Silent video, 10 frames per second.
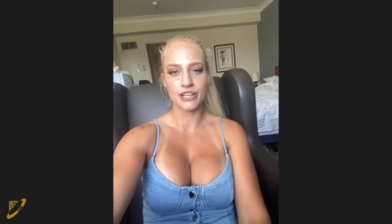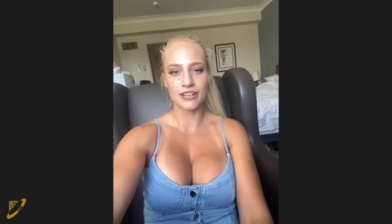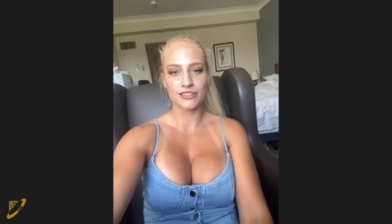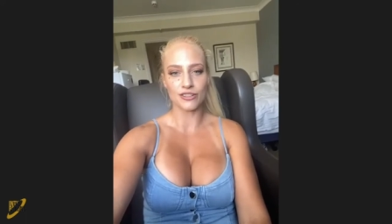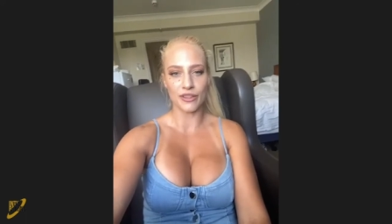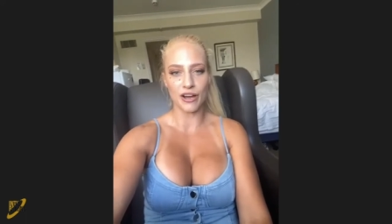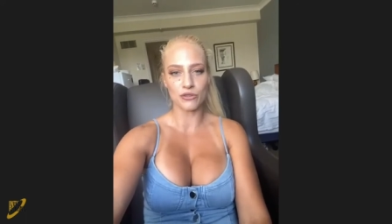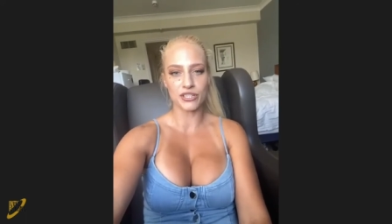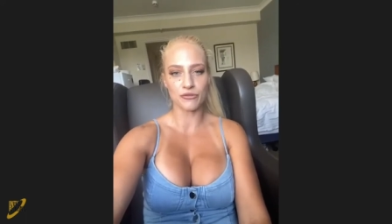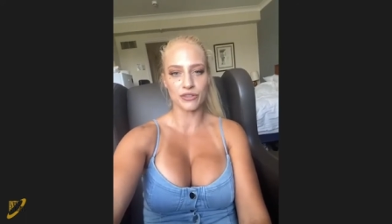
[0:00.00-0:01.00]
So that would
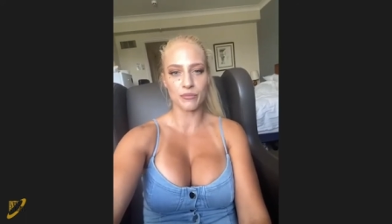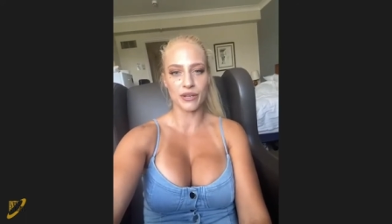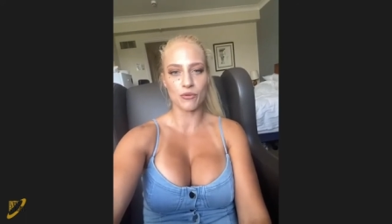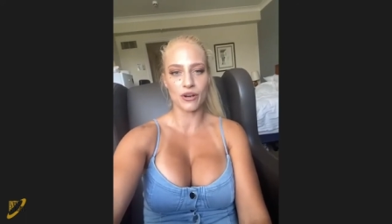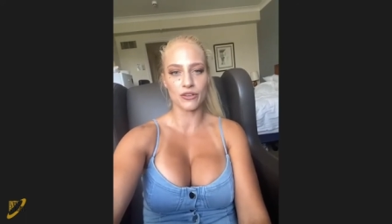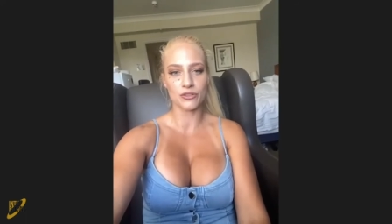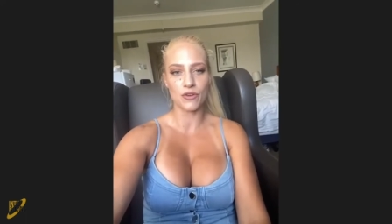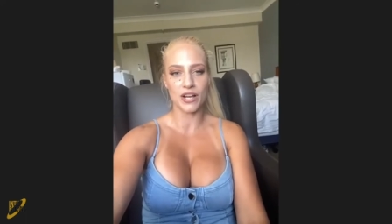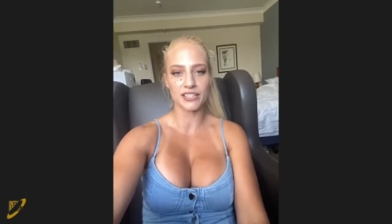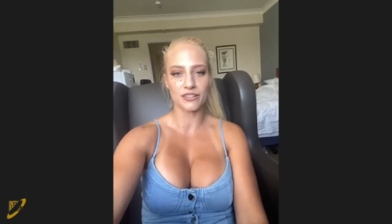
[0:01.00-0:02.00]
definitely be one of those
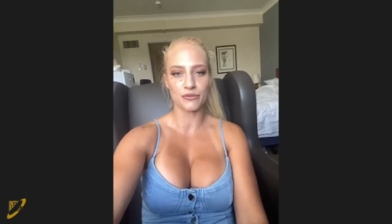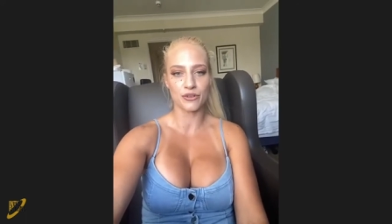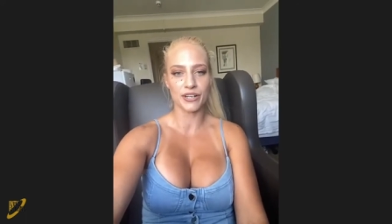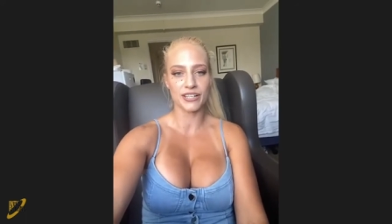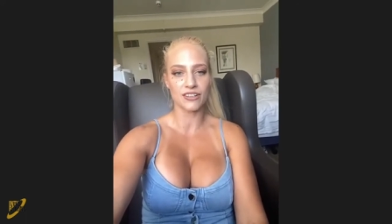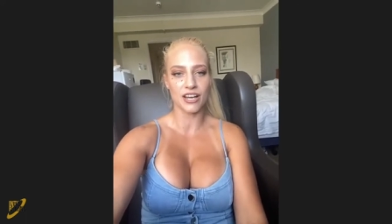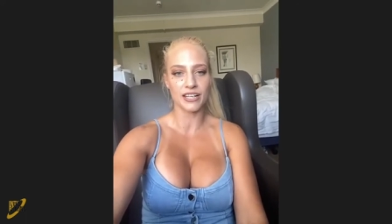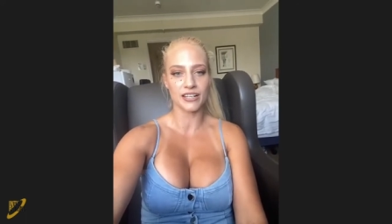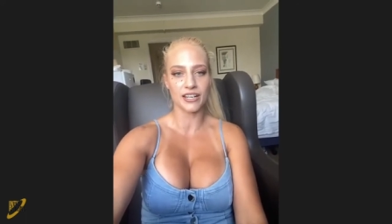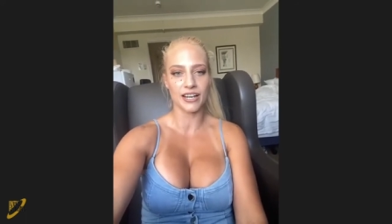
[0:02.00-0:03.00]
fights that are very
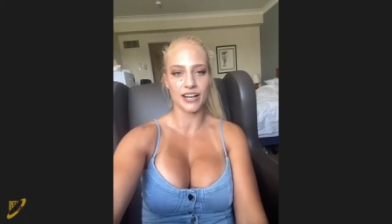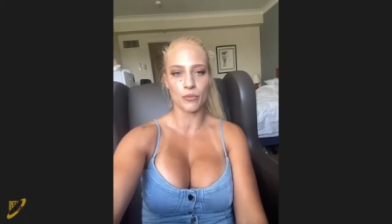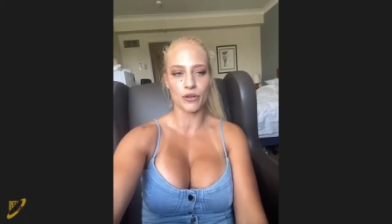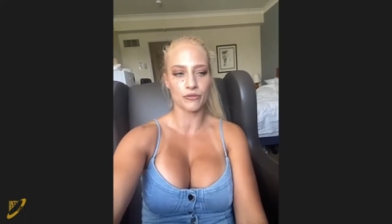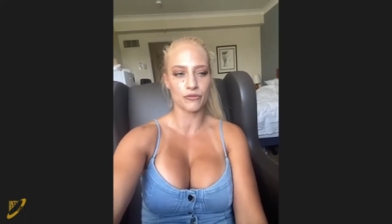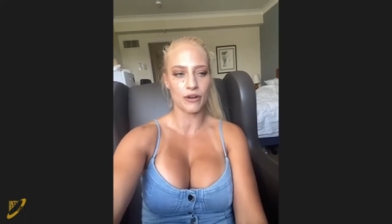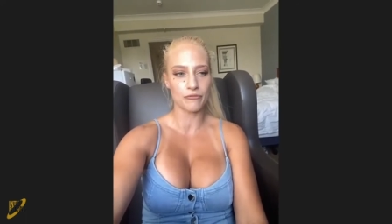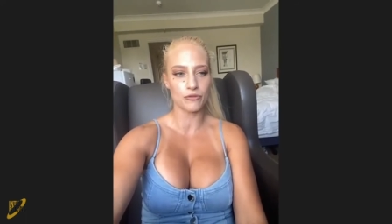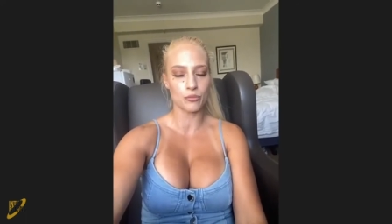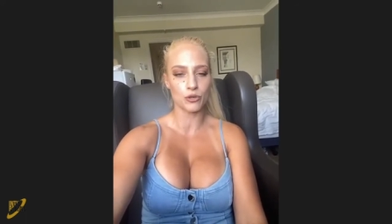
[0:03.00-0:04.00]
exciting, and I'll be on the
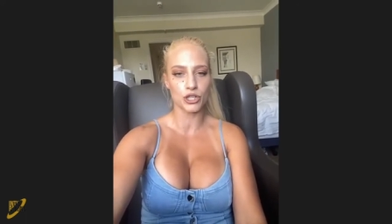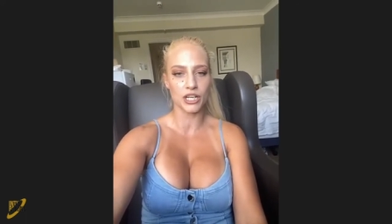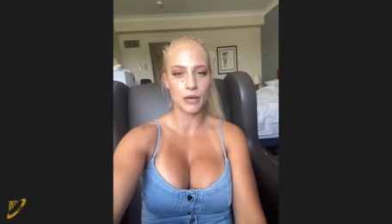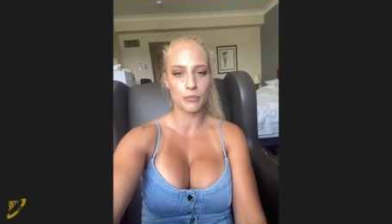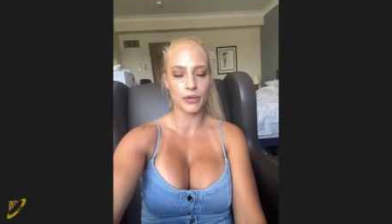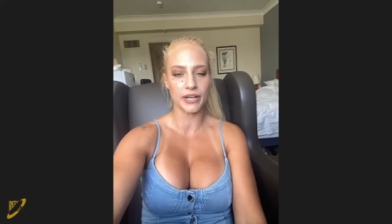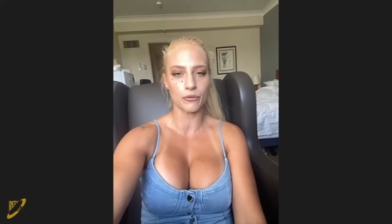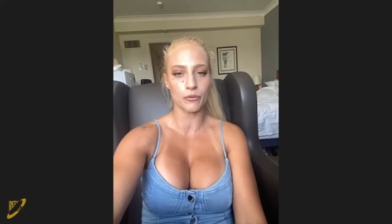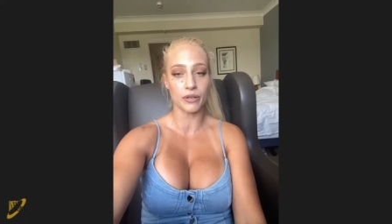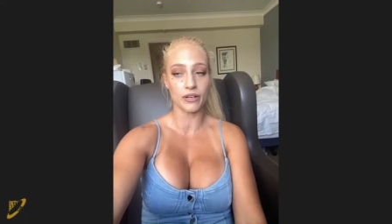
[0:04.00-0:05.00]
front foot pushing up, and it
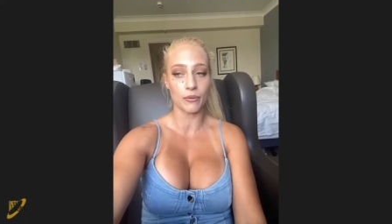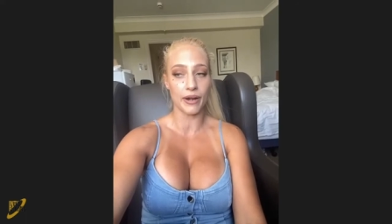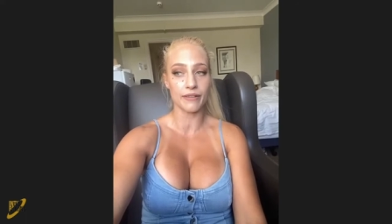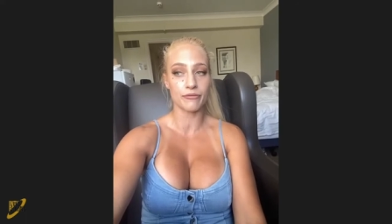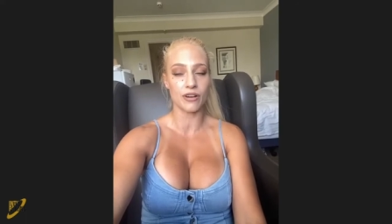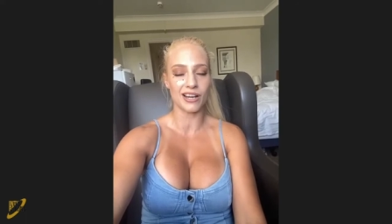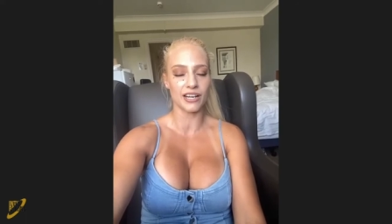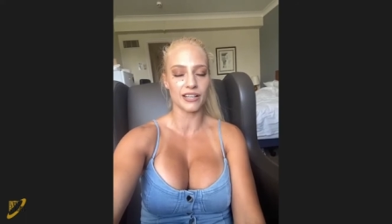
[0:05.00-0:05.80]
would be a great fight.